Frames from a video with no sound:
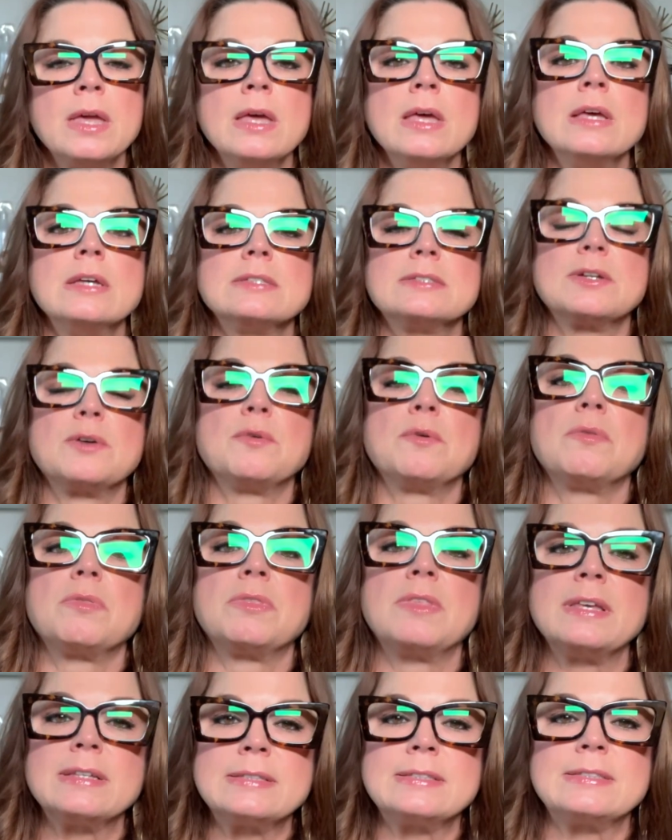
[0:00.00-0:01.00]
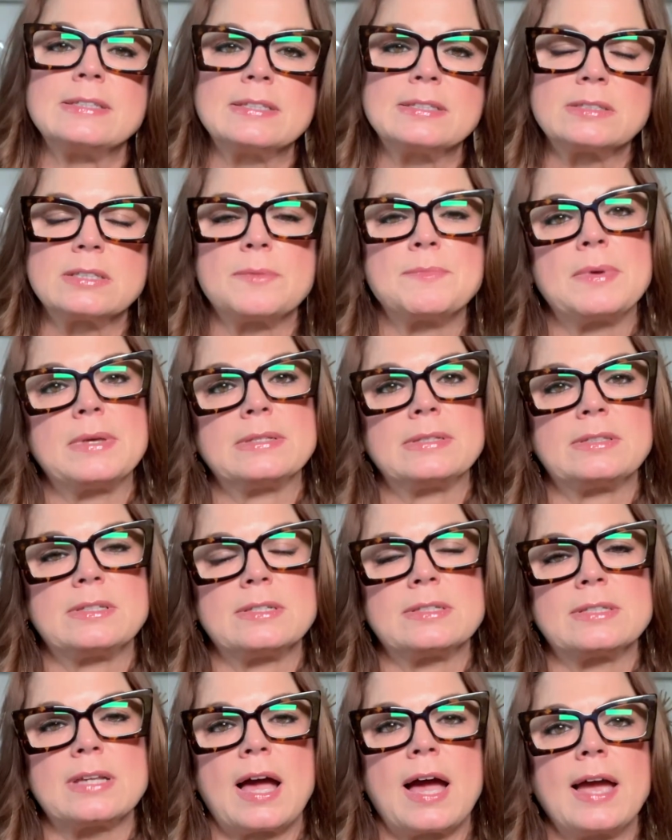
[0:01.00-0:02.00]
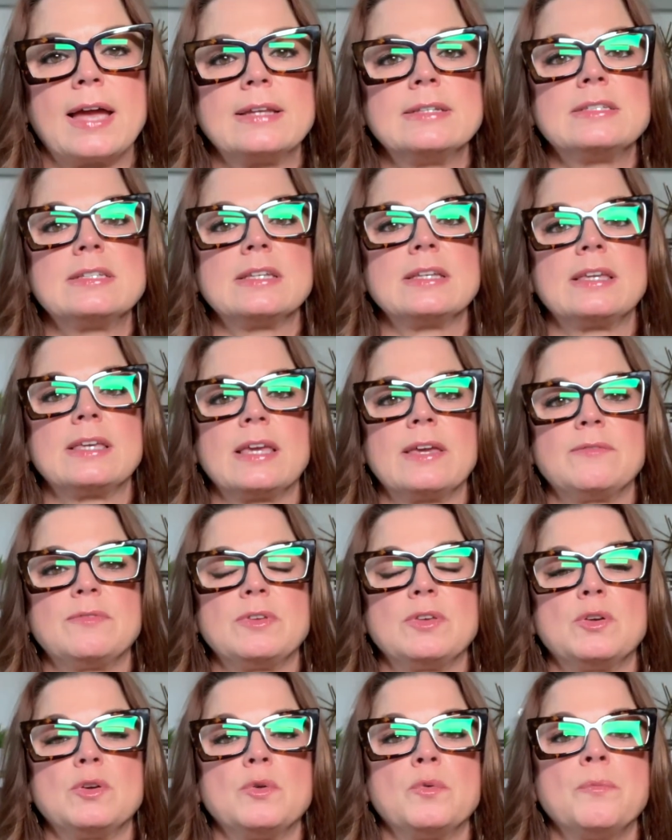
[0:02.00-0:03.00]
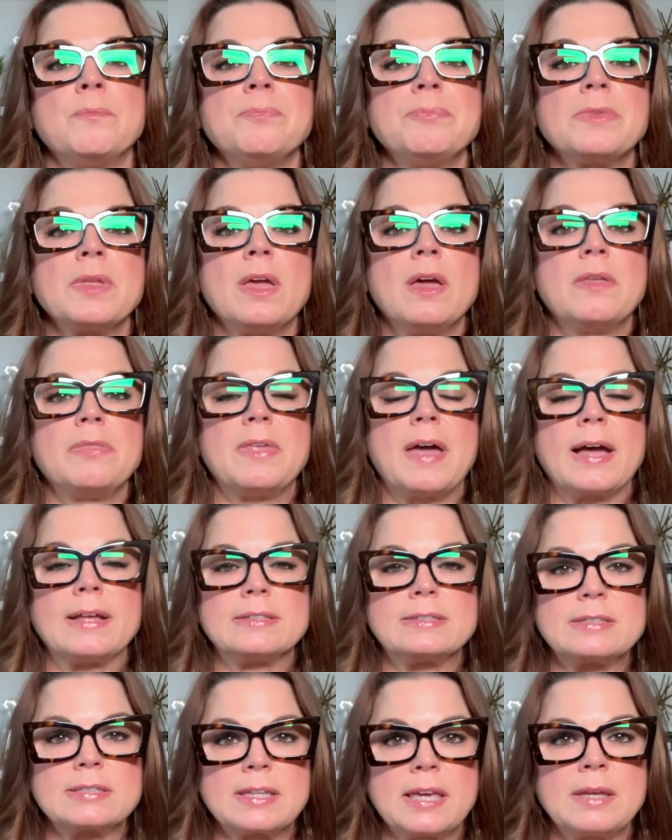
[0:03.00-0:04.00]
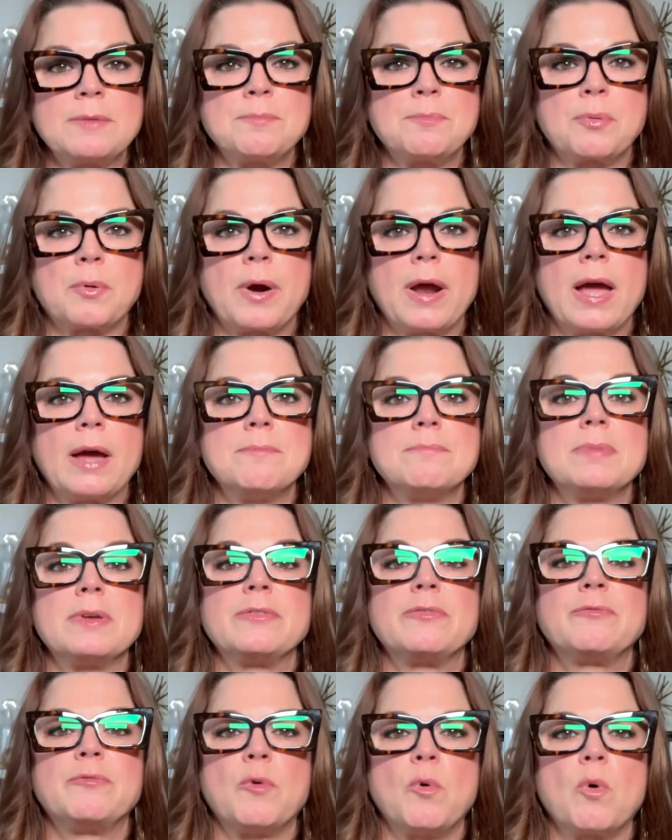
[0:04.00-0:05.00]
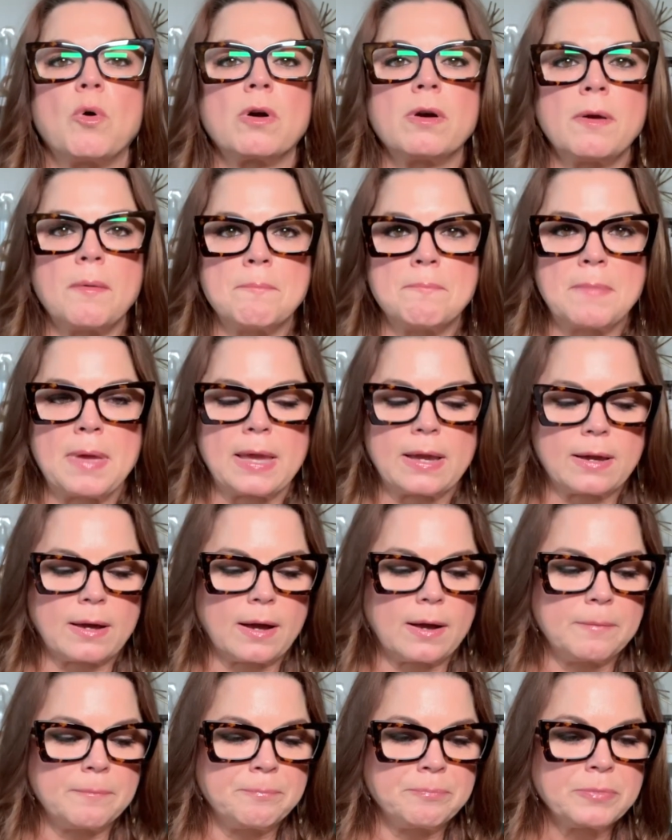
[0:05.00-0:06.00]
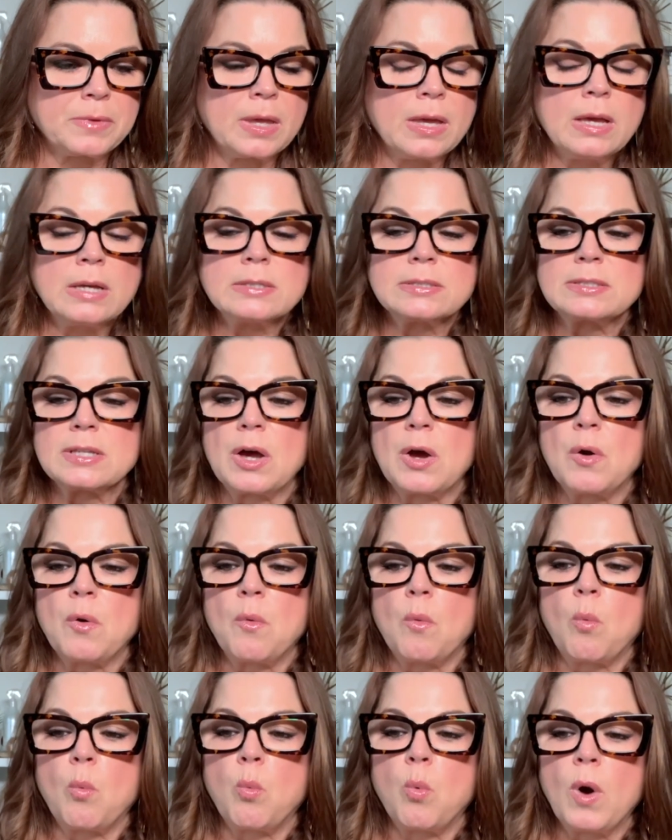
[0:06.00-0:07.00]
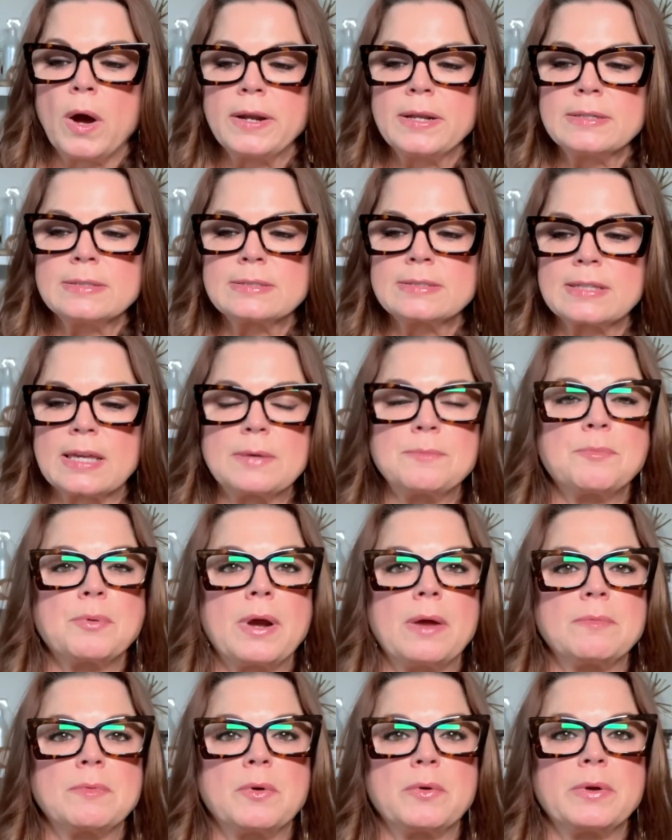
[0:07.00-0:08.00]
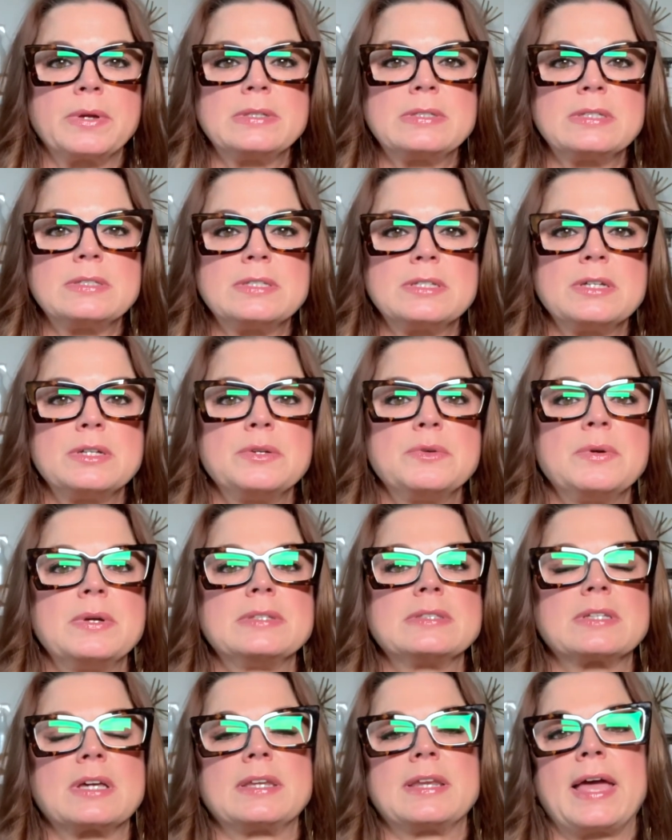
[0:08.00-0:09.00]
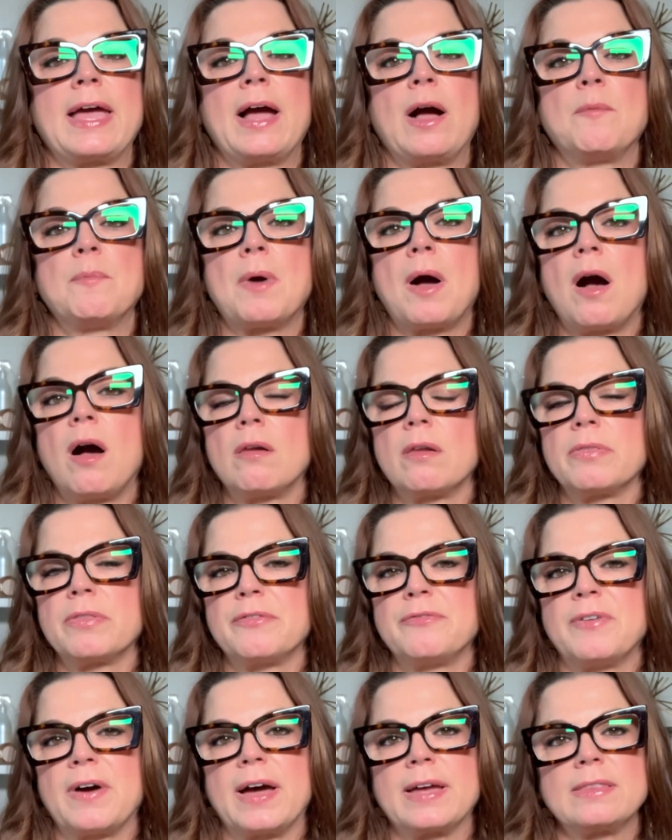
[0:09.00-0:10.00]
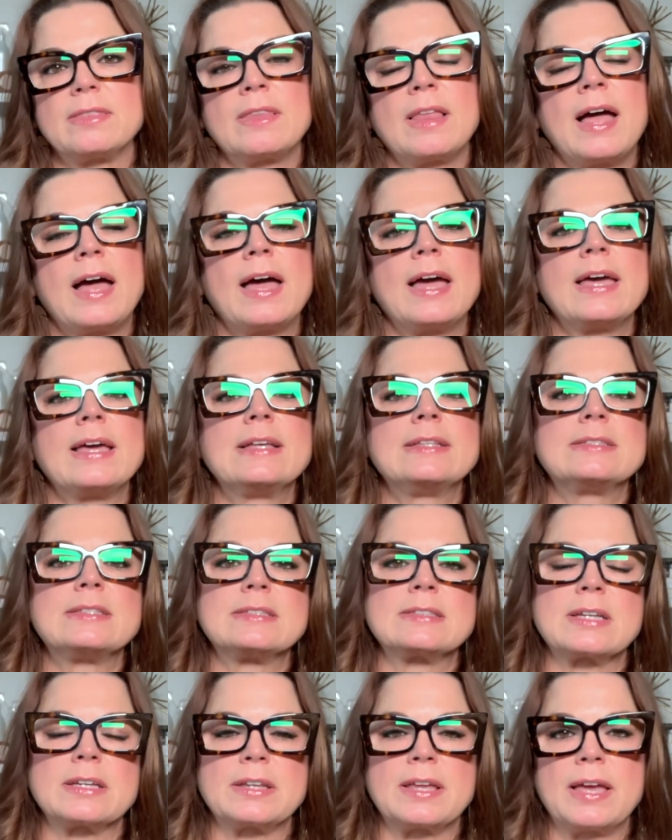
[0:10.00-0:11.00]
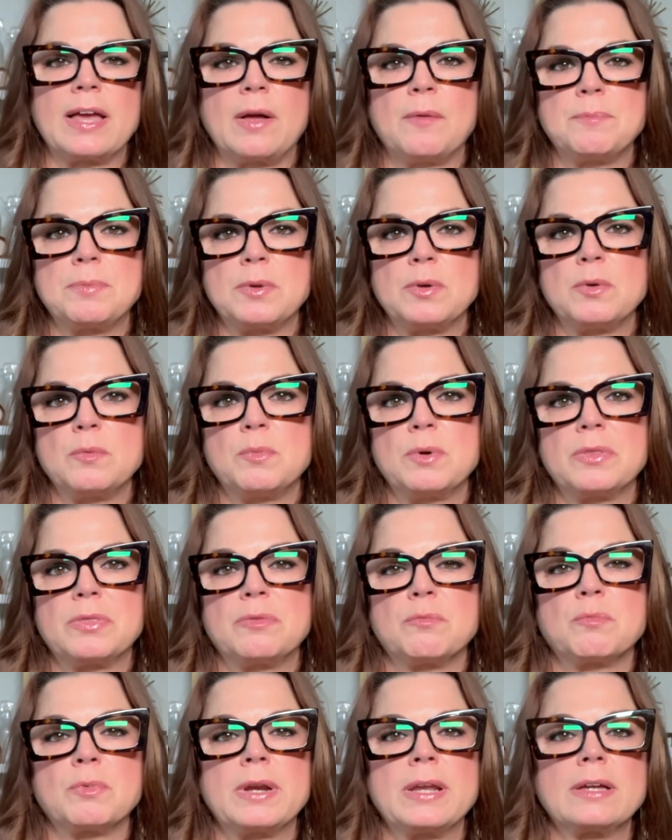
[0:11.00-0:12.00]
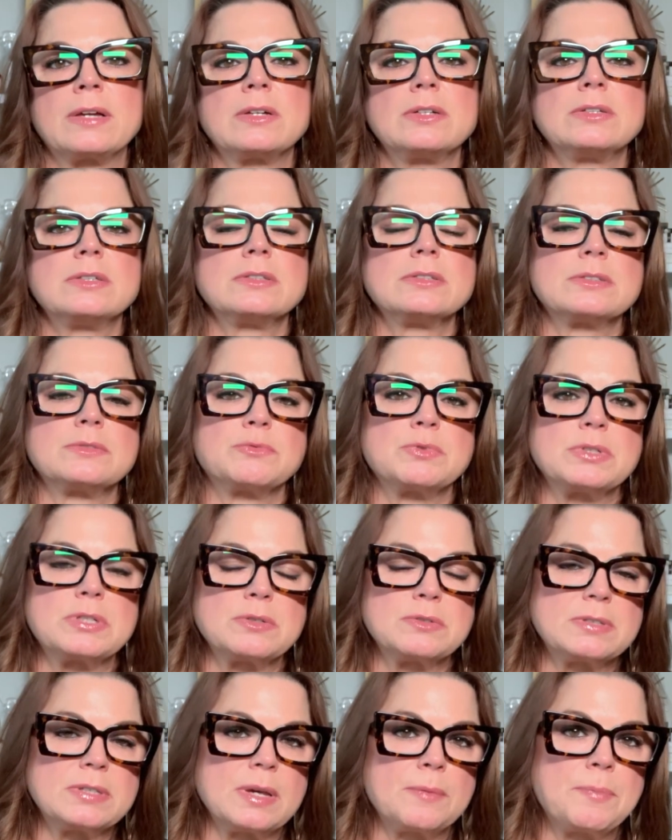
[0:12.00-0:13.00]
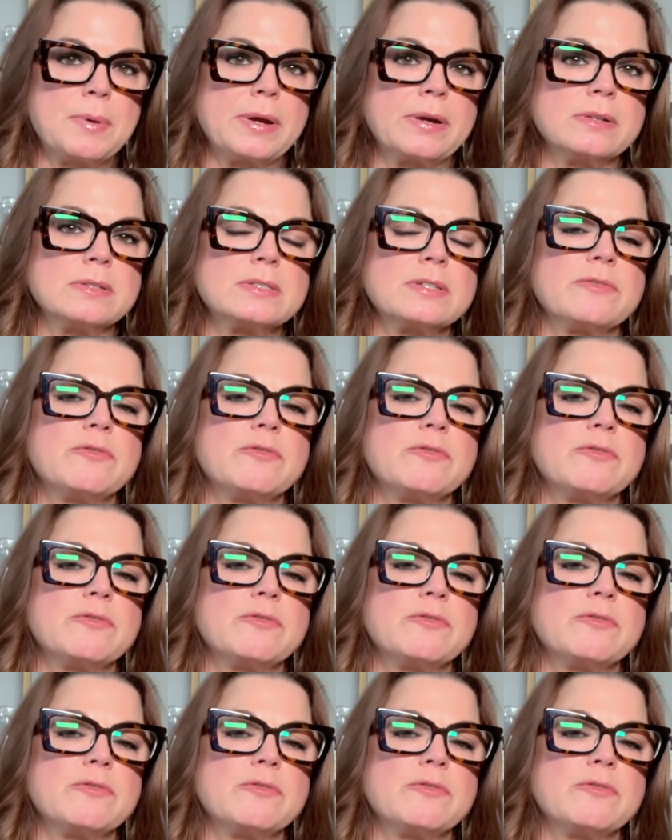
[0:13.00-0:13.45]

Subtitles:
So this system is designed to give you that skin prep before makeup. So what is skin prep going to do? It's going to help all of the fine lines. It's going to help you with wrinkles, reduce the appearance of